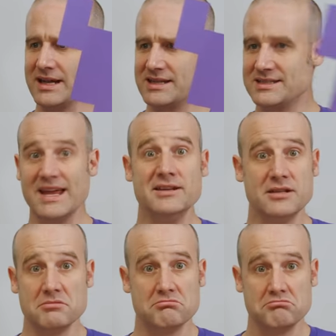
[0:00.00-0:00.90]
extend
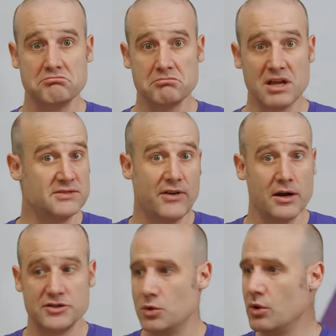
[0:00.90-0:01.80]
it as
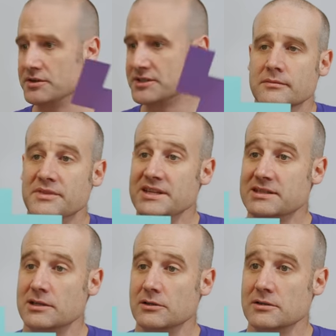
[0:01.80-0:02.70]
far as you want.
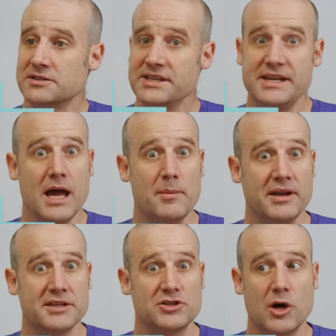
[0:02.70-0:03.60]
This little sticky out bit
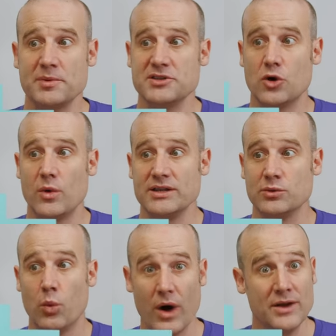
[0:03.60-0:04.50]
at the top is always
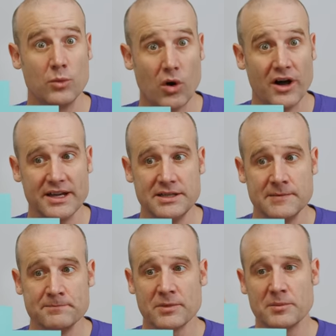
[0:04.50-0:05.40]
one wide,
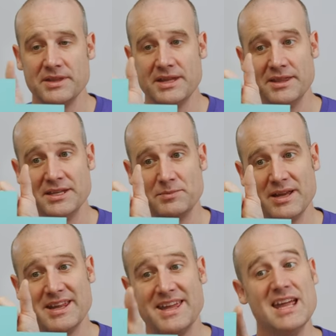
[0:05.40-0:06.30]
but then this
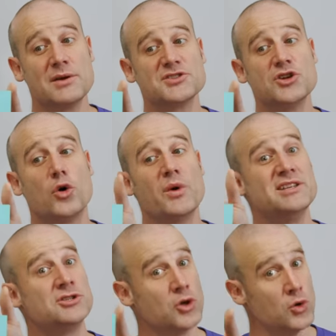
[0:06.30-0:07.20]
bit here is not
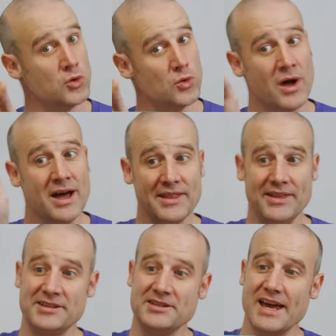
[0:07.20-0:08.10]
always two.
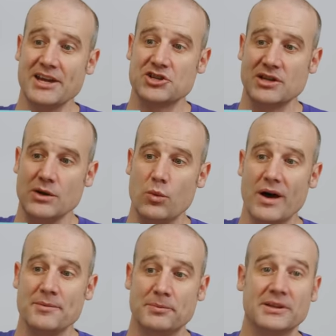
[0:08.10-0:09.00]
This is actually
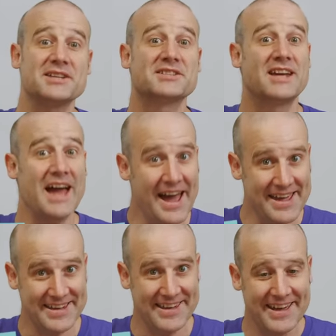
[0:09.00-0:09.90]
one plus
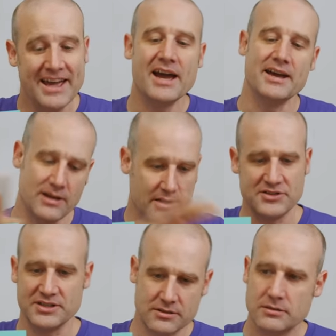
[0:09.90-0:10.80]
K and I've
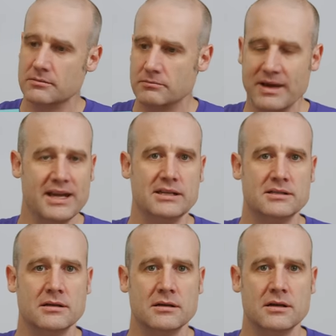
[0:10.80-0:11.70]
just made